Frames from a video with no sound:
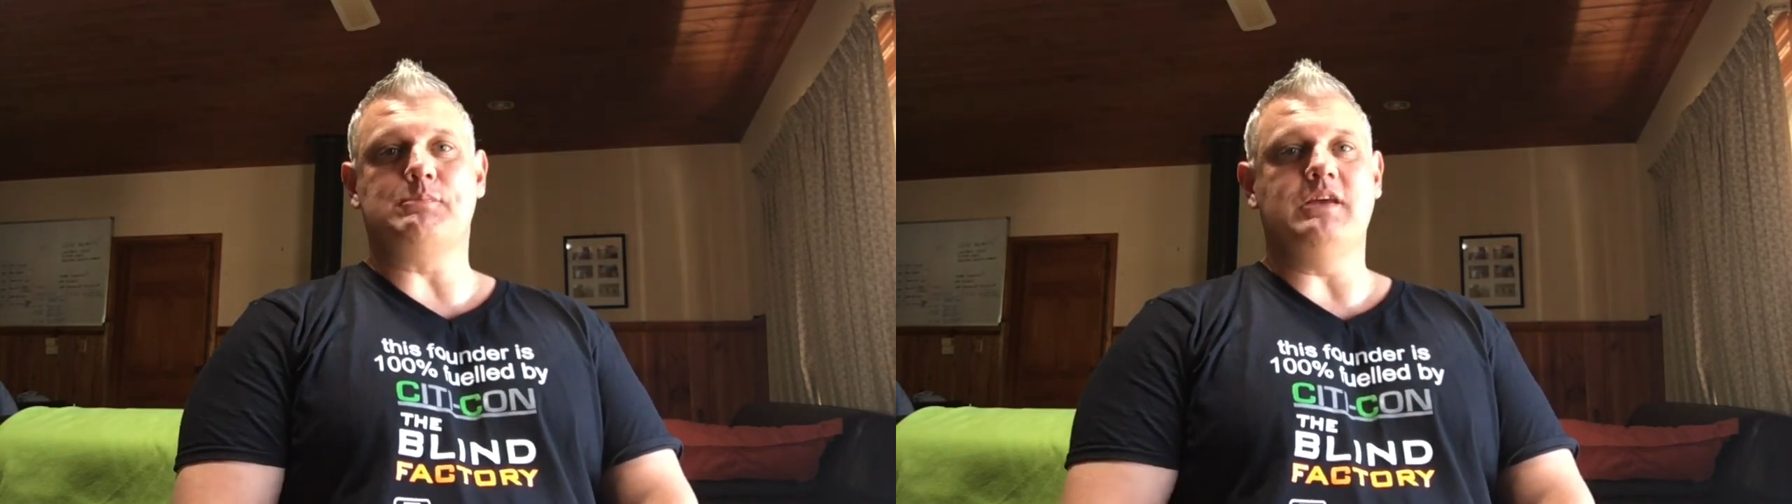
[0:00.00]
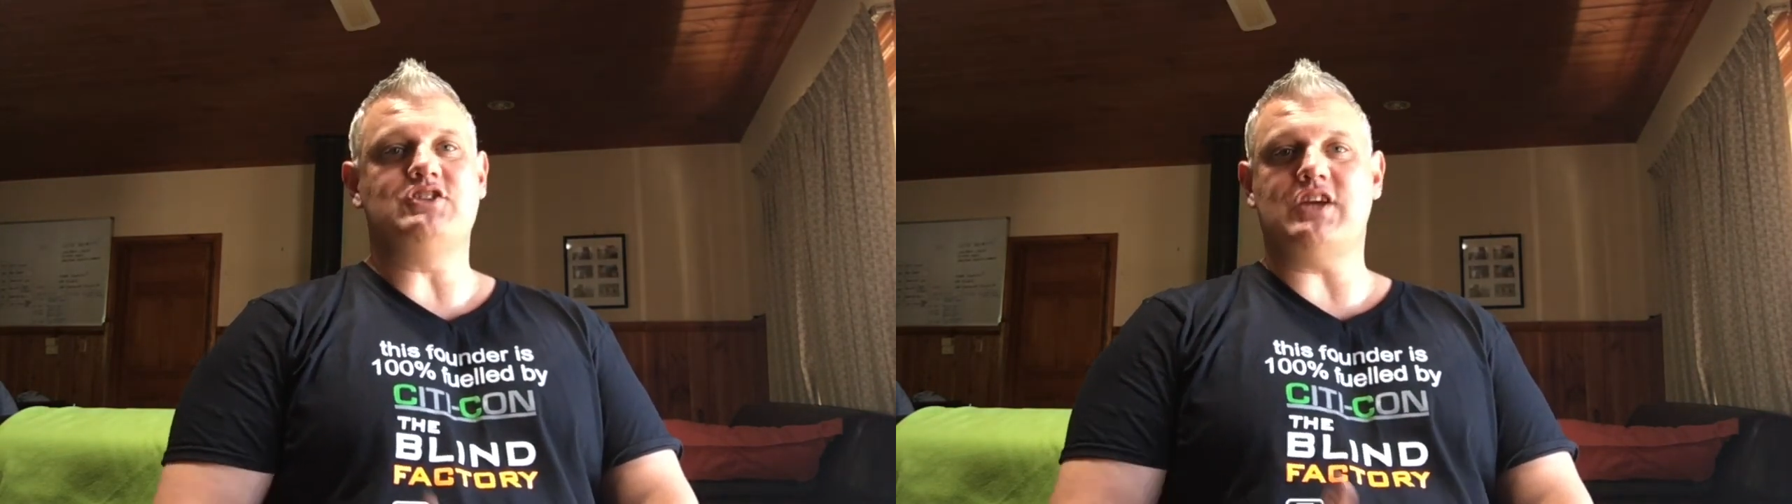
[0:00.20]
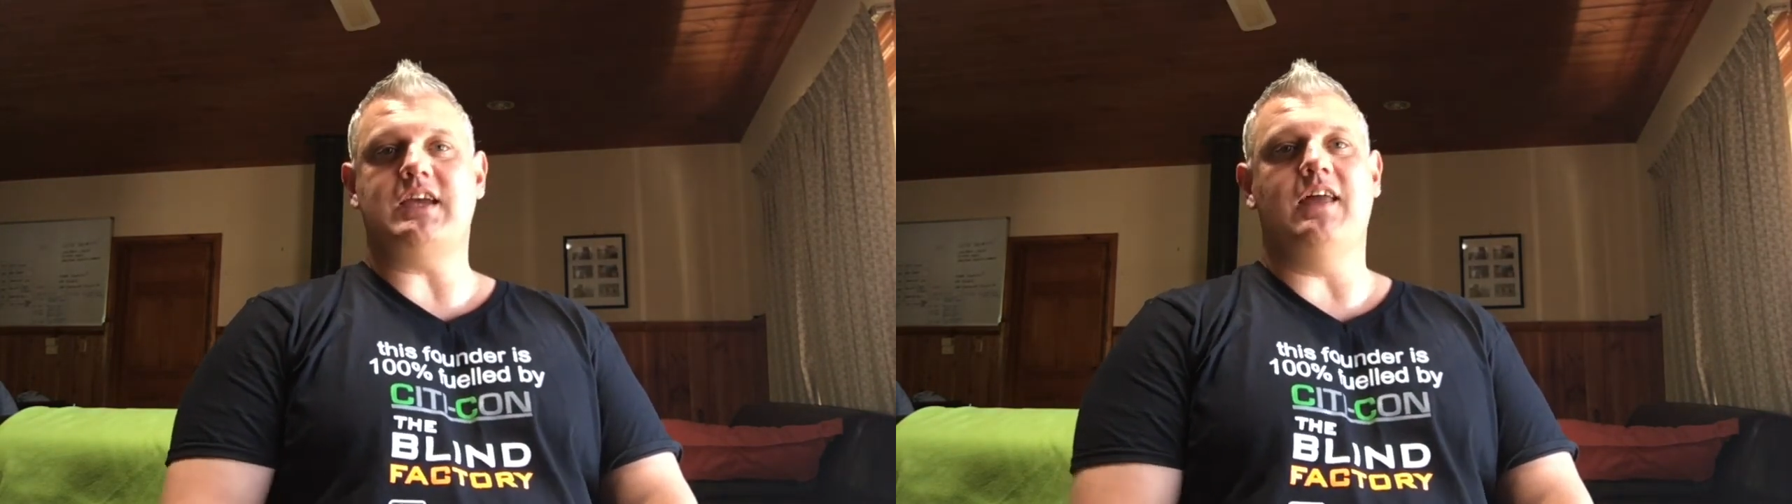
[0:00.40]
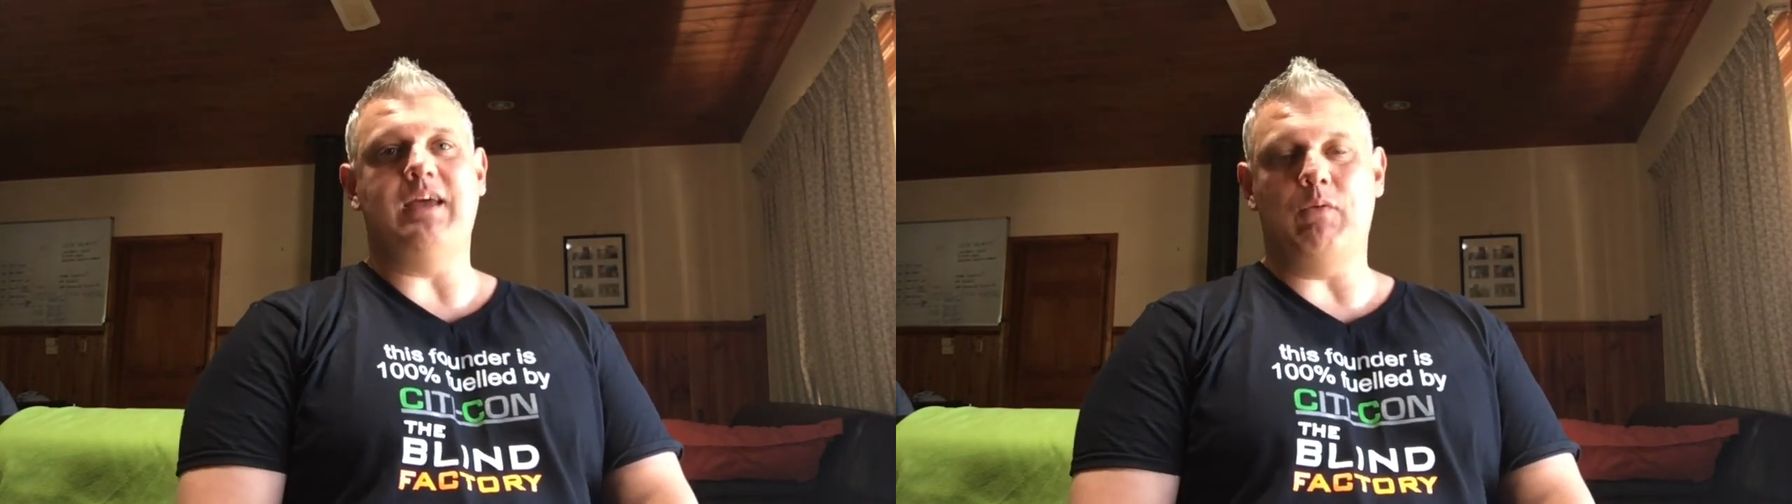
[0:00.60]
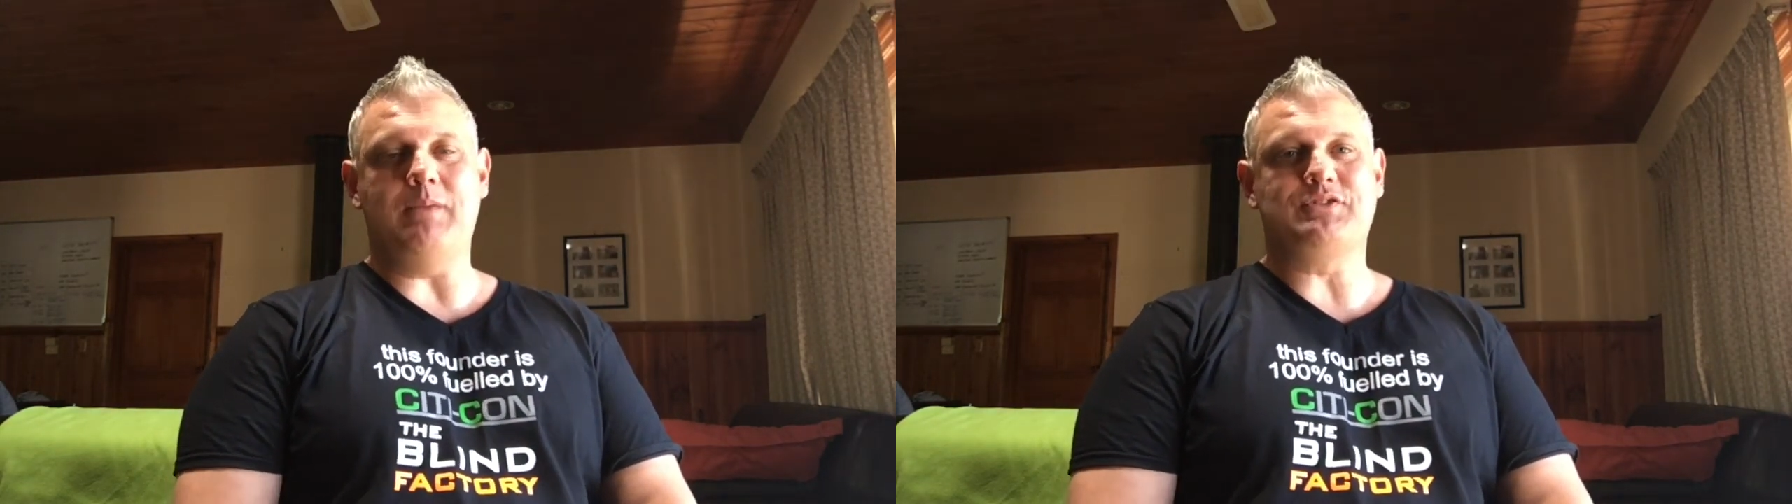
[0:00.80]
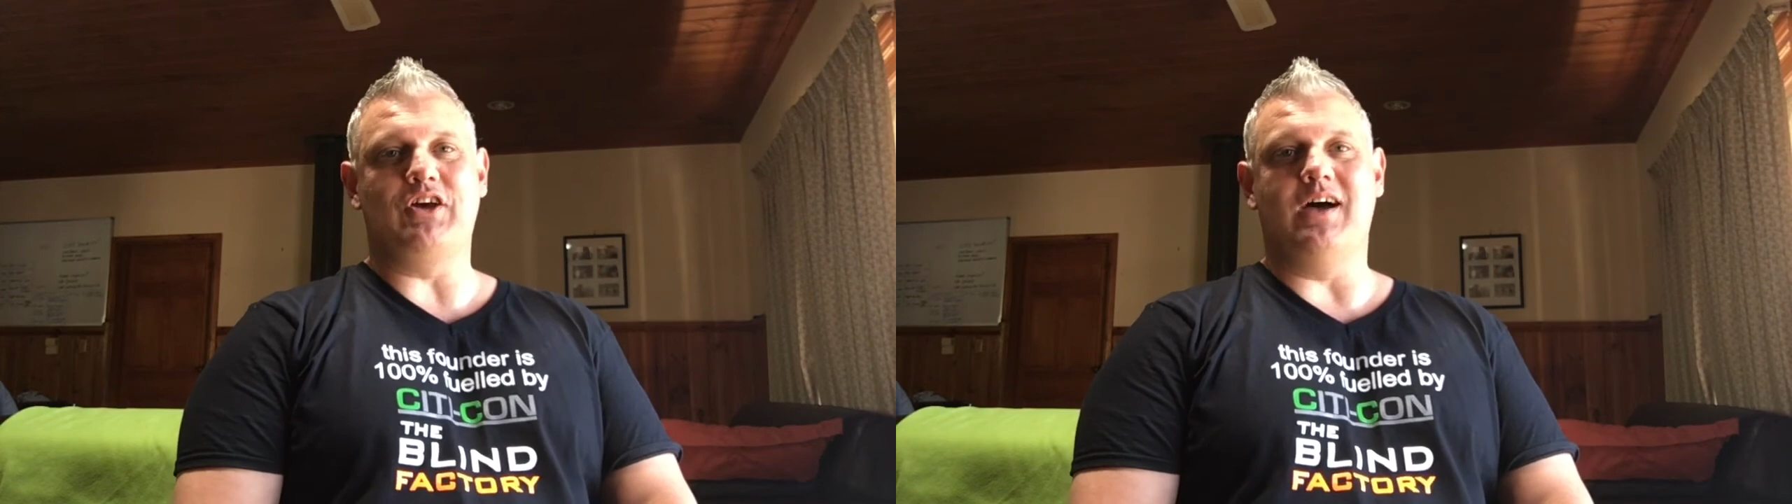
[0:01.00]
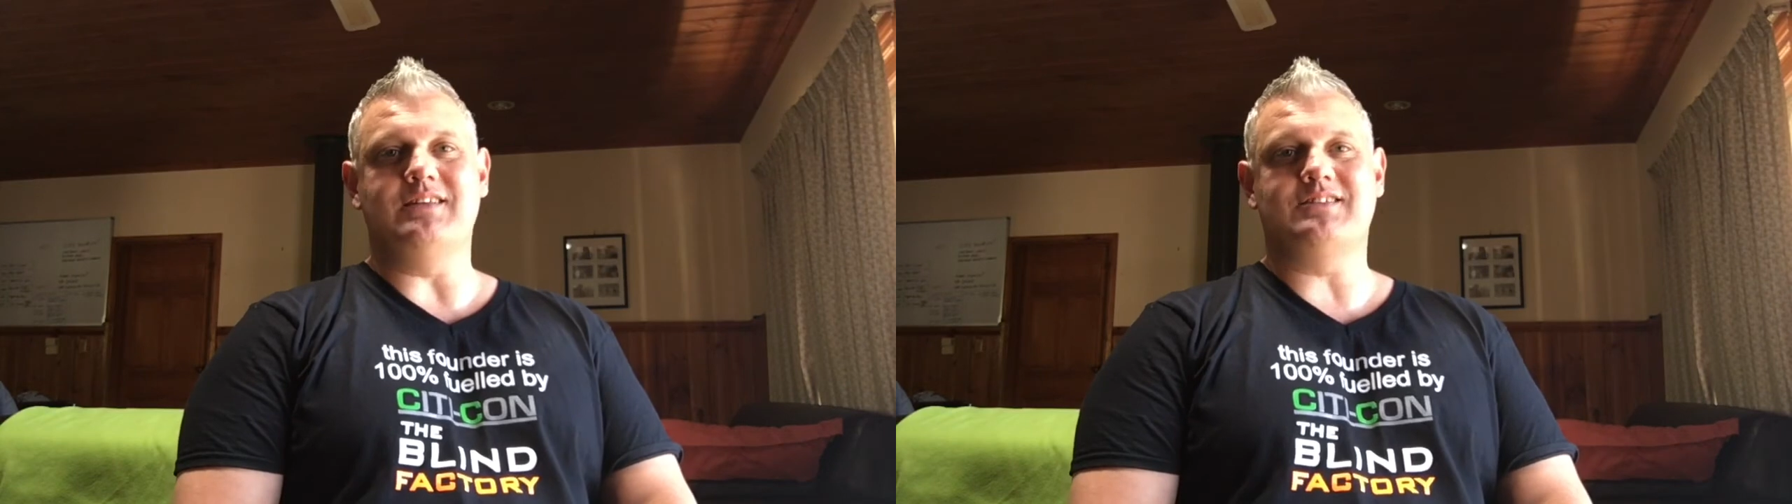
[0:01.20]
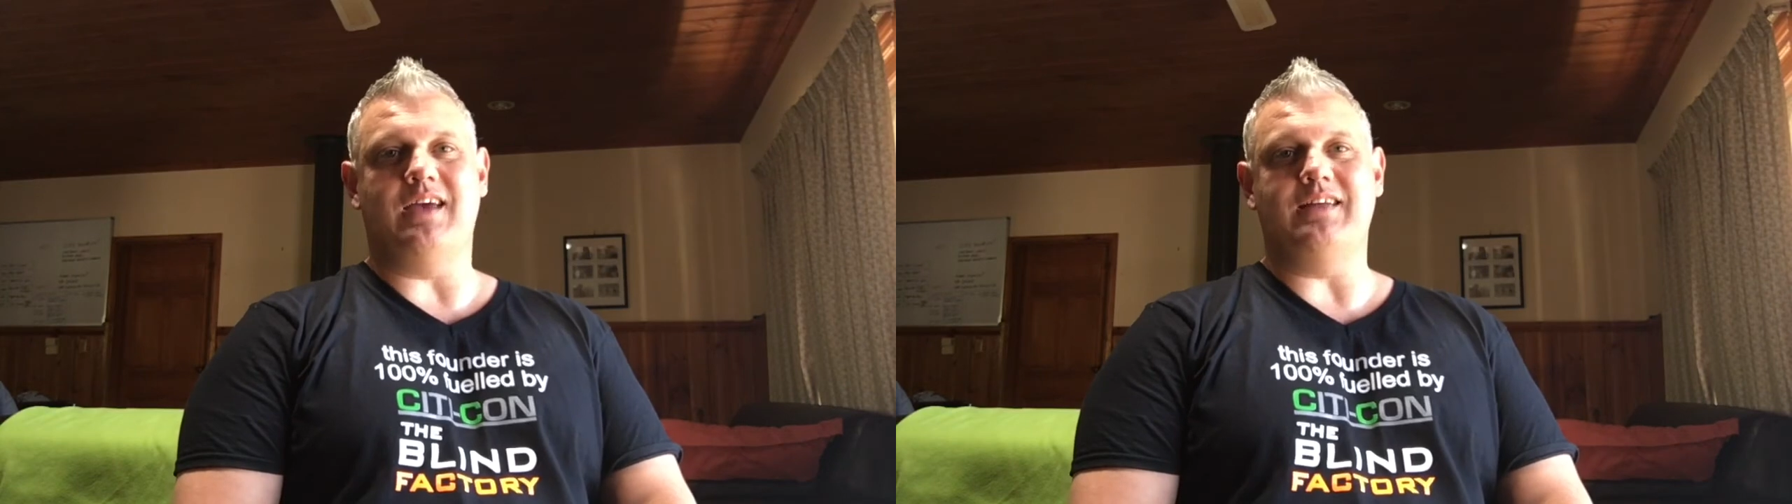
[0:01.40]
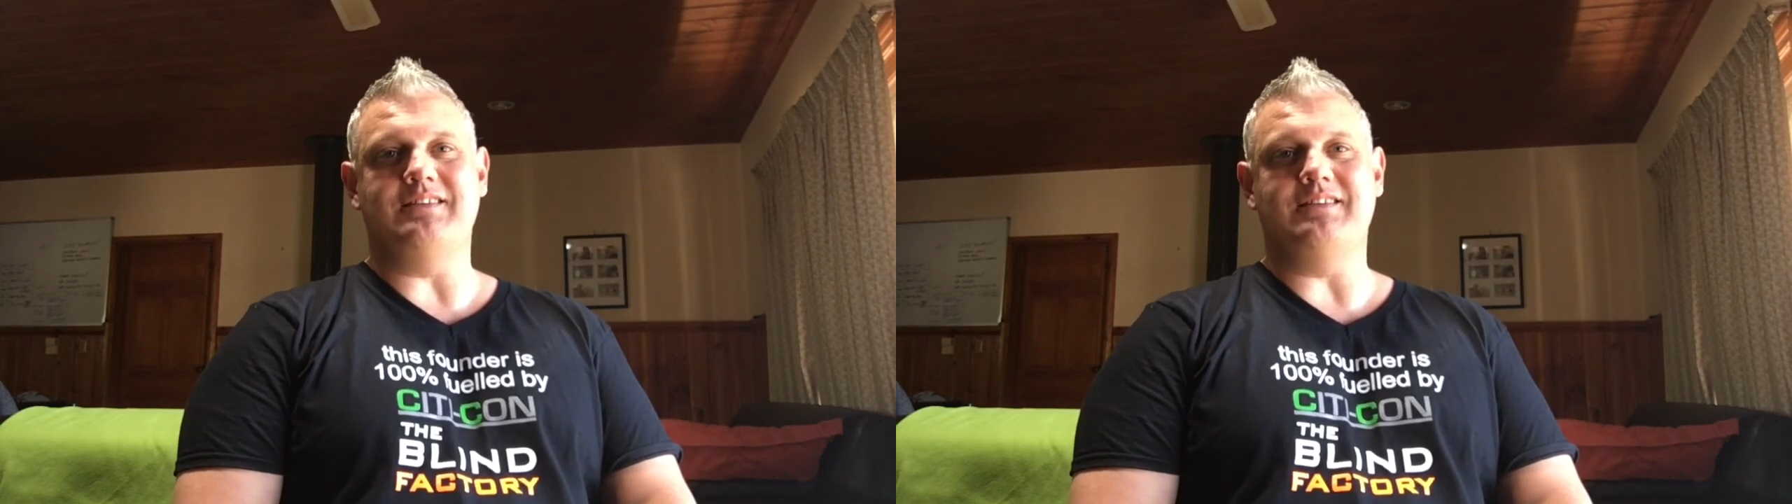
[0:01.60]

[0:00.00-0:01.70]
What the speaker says: please check out their websites